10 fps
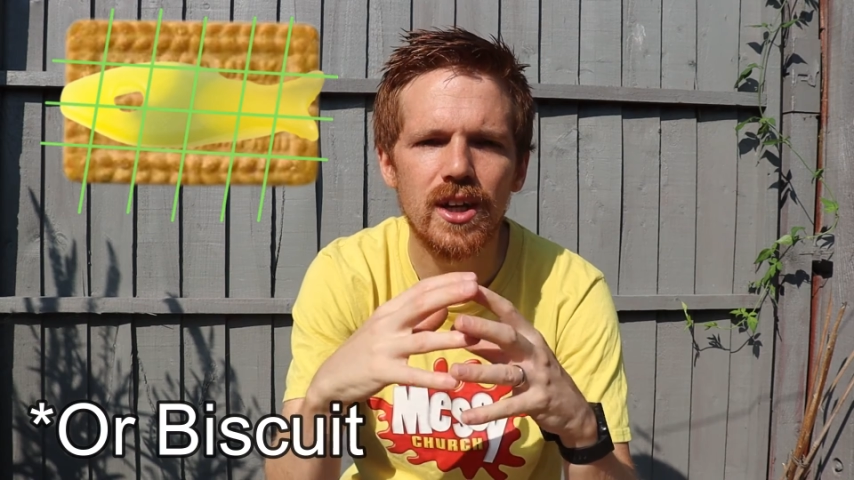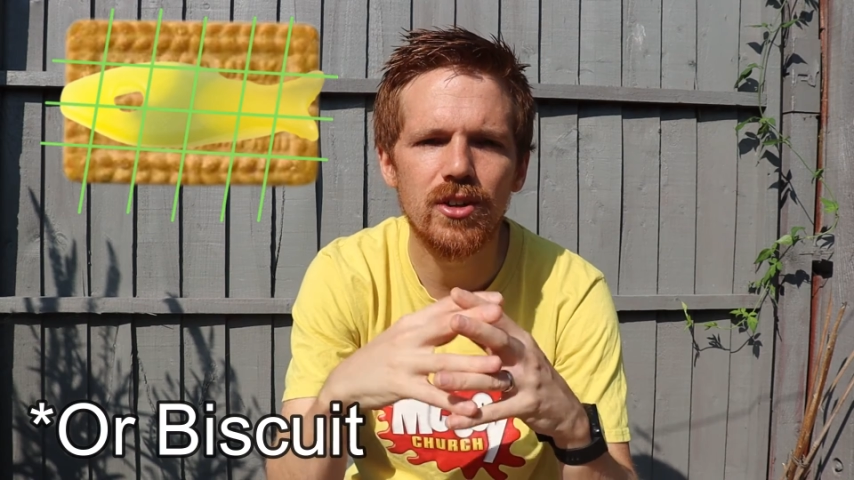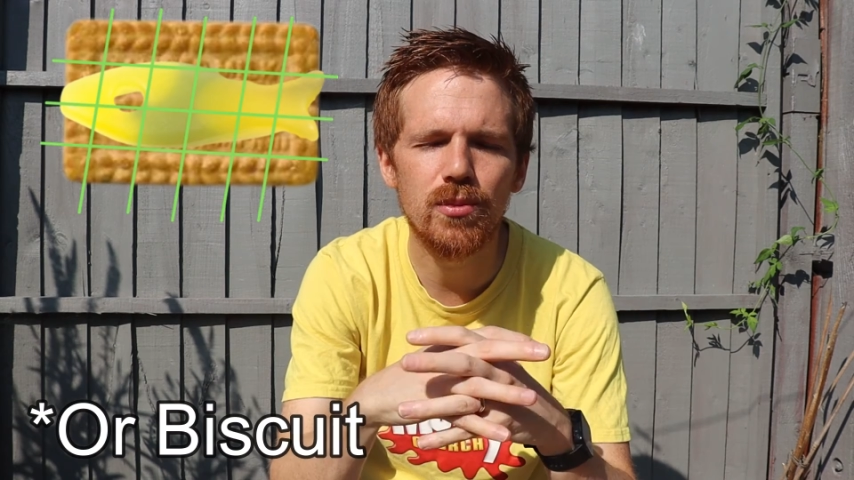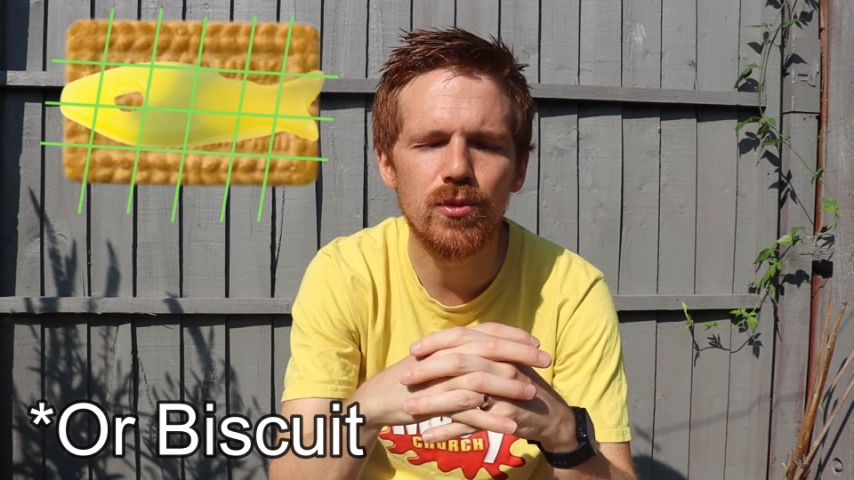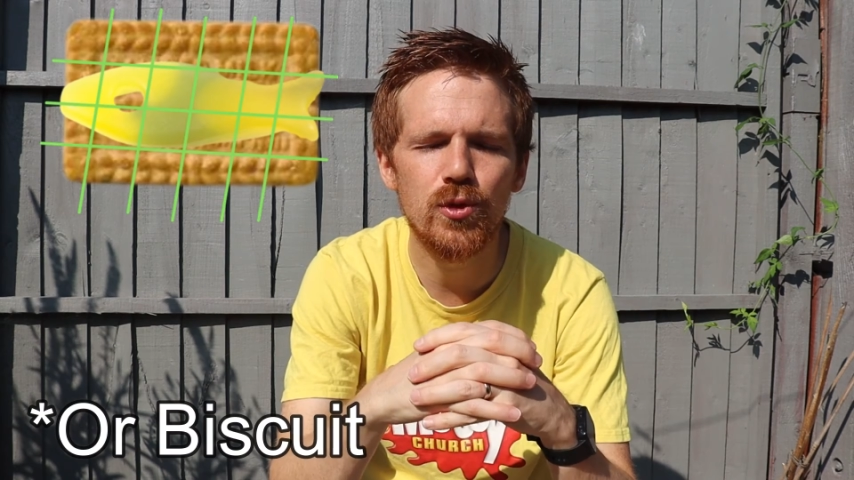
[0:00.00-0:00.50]

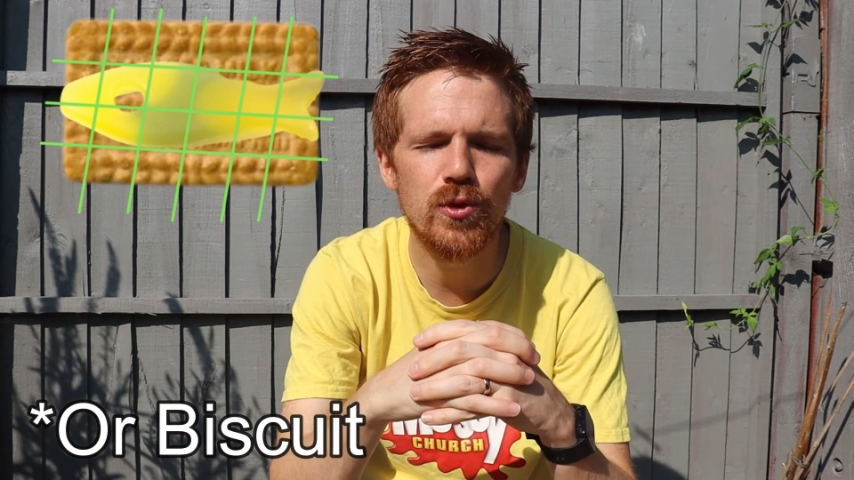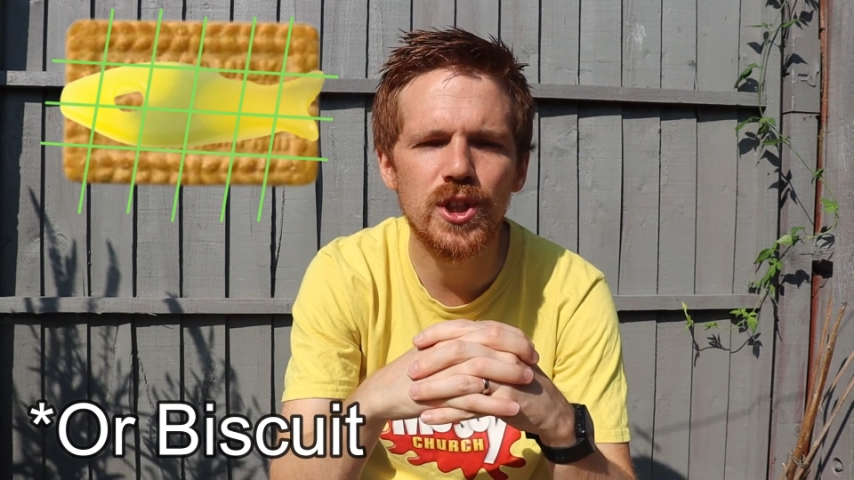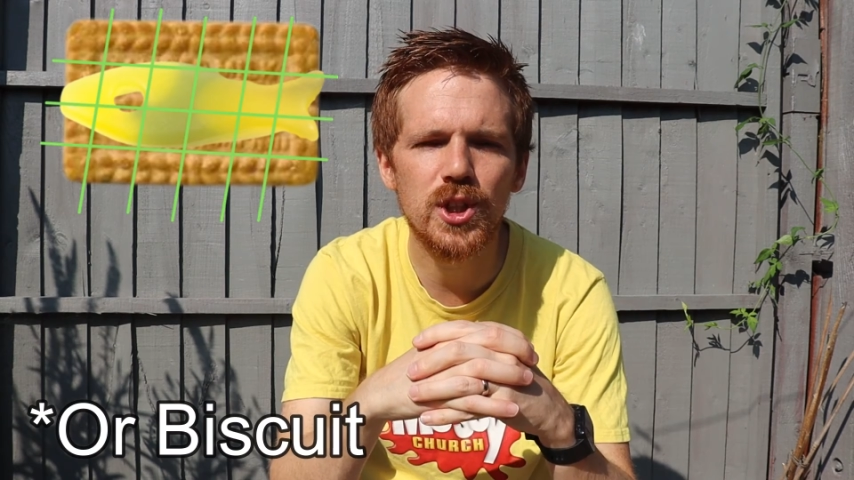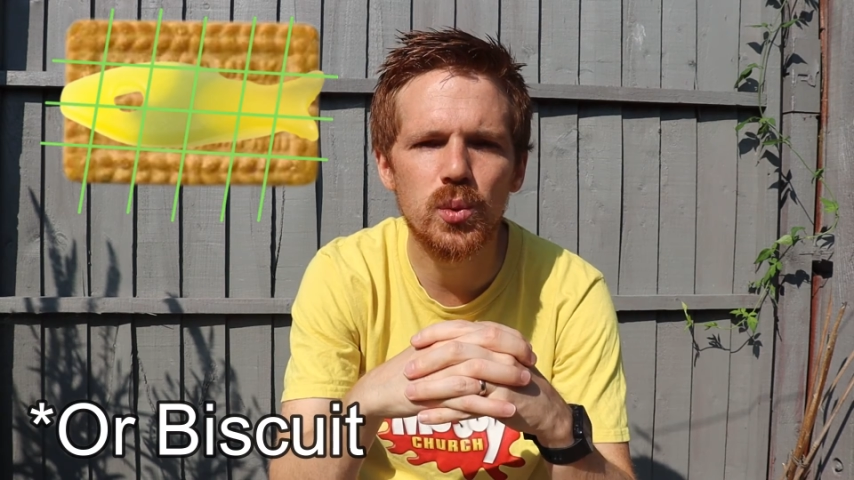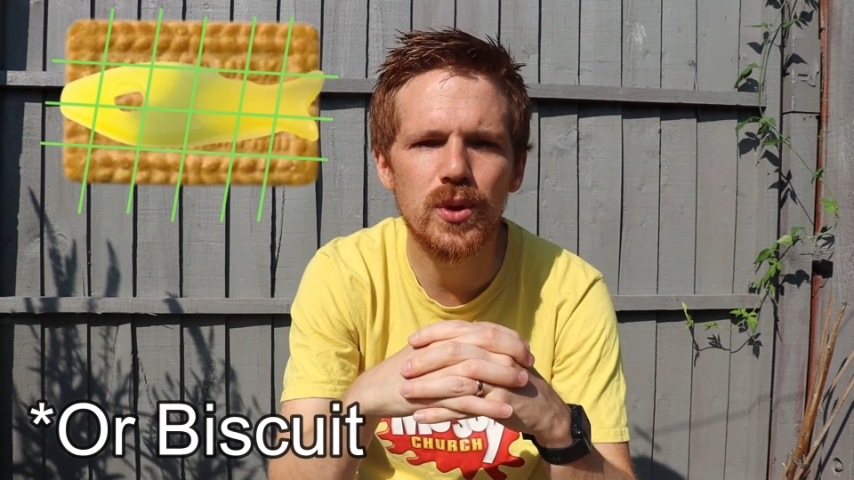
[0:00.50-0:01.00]
and some
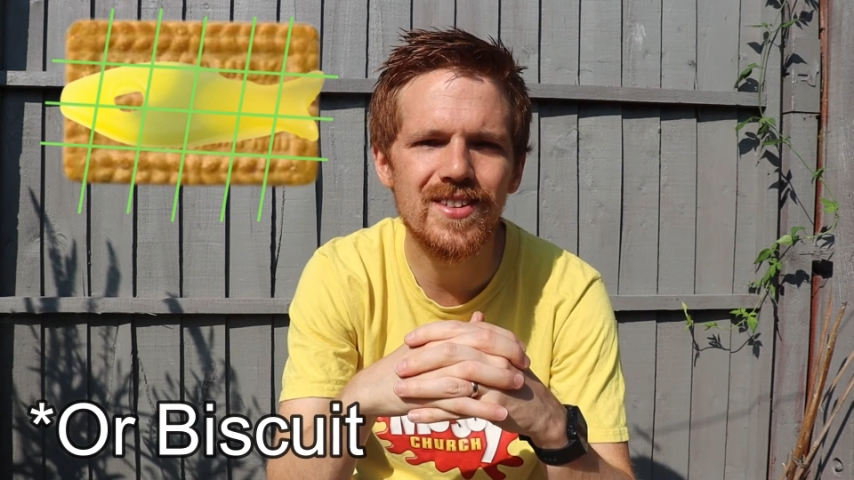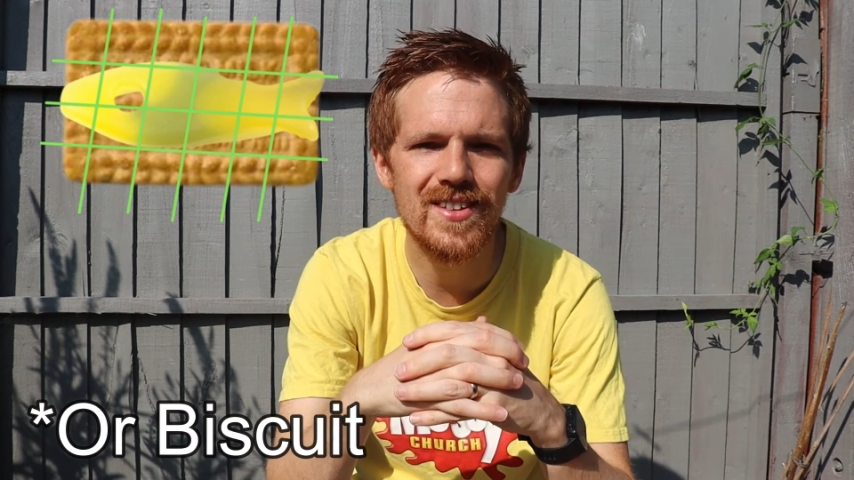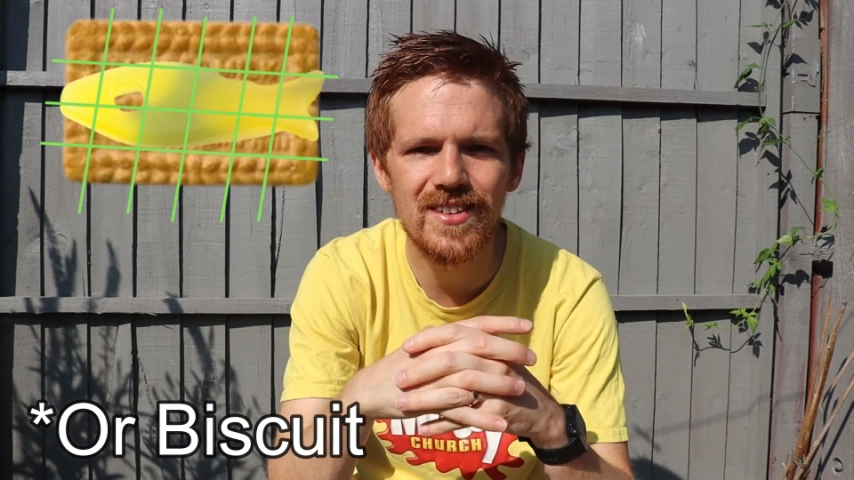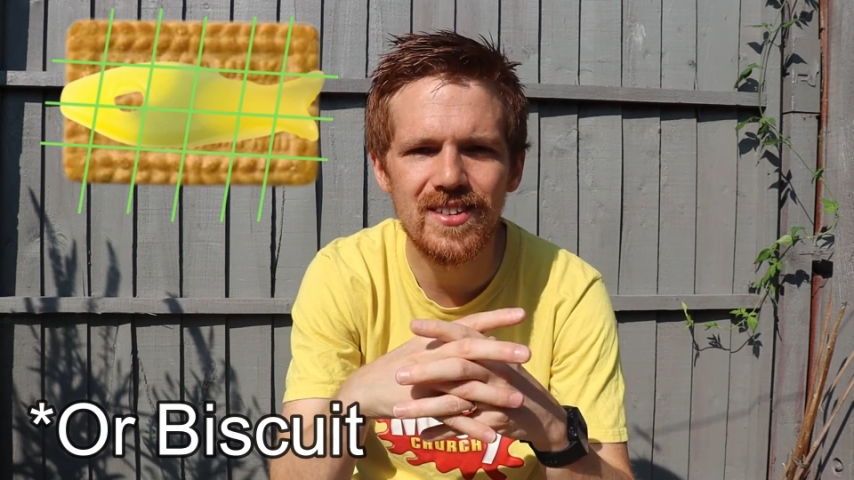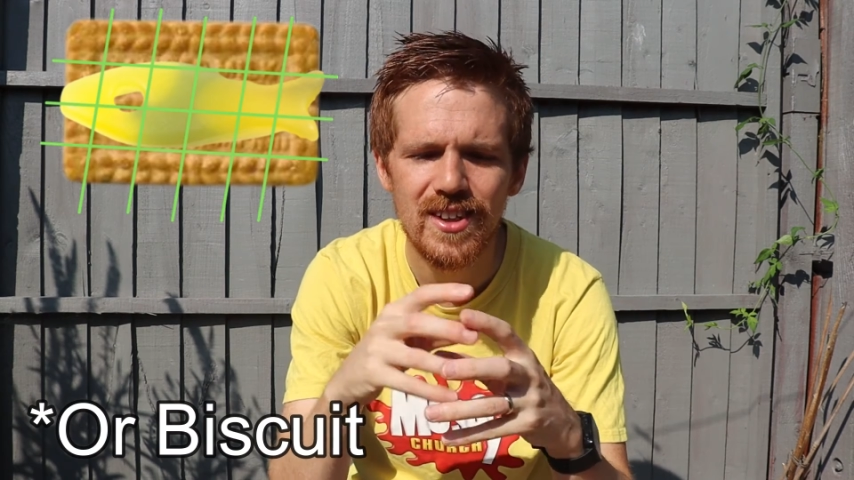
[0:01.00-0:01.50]
fish
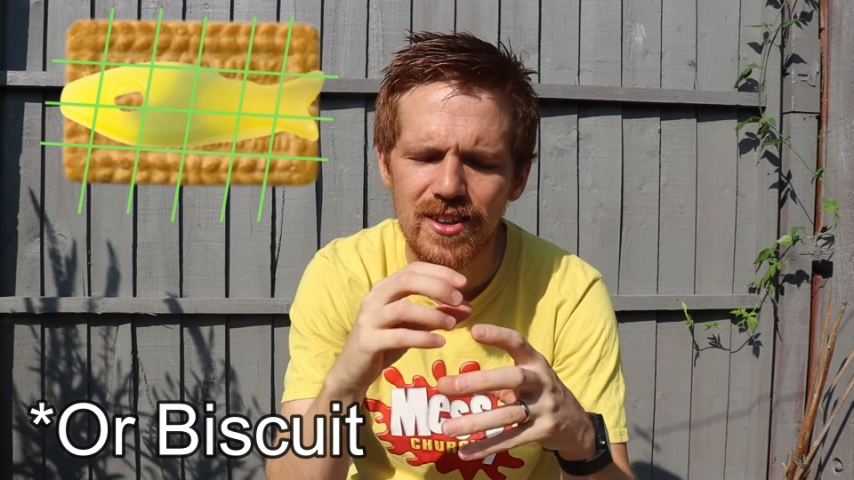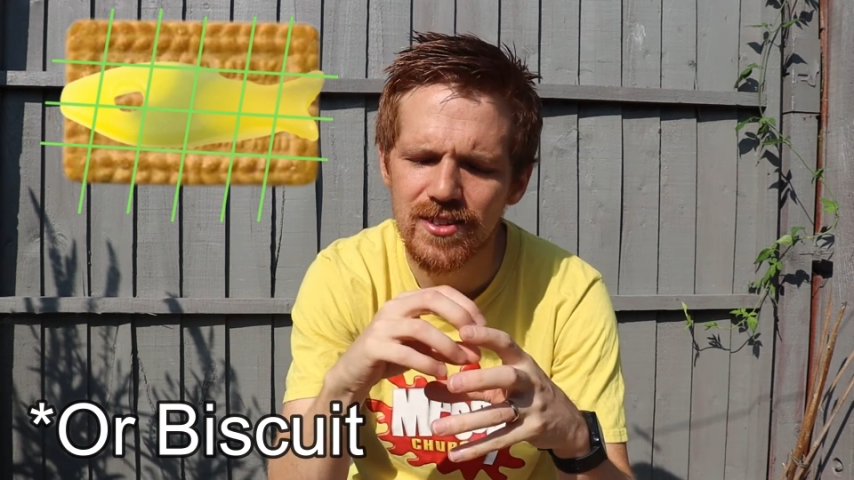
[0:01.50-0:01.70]
sweeties,